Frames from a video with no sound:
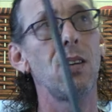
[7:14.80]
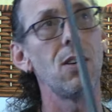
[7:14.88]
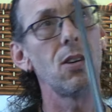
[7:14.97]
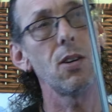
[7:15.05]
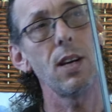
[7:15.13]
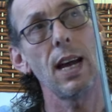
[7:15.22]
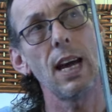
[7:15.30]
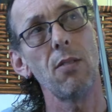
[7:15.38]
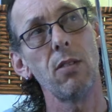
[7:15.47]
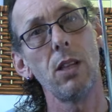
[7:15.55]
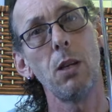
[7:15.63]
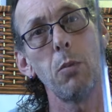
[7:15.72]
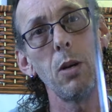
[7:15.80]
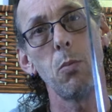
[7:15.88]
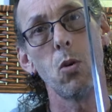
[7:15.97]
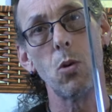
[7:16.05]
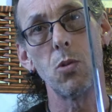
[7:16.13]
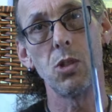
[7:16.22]
you're going to have a little bit
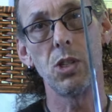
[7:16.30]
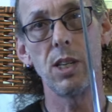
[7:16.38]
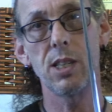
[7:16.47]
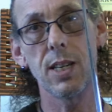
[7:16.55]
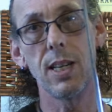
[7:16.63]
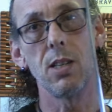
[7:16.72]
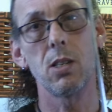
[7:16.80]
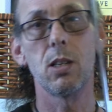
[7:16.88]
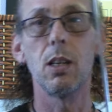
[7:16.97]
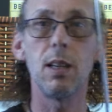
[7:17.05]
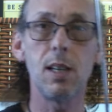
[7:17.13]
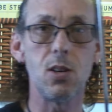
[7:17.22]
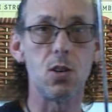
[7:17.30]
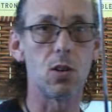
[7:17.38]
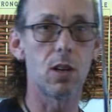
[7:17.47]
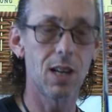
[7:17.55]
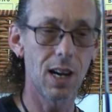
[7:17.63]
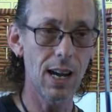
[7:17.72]
more resistance in your
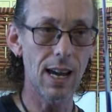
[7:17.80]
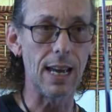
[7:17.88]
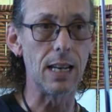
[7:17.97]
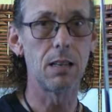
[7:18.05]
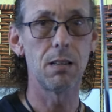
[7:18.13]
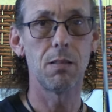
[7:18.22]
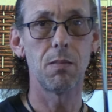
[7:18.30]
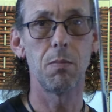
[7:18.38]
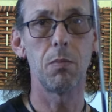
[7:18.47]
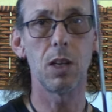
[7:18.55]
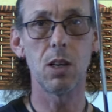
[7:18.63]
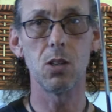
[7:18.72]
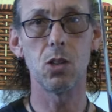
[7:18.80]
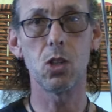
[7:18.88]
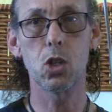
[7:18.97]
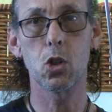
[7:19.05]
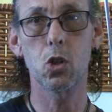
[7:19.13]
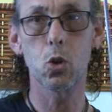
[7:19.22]
cut because
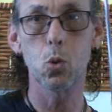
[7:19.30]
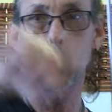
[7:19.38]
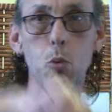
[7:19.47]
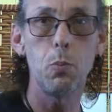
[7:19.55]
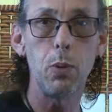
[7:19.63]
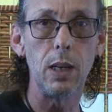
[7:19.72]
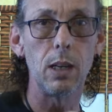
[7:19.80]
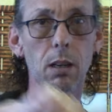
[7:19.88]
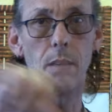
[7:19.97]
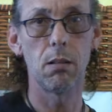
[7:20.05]
it's swooping.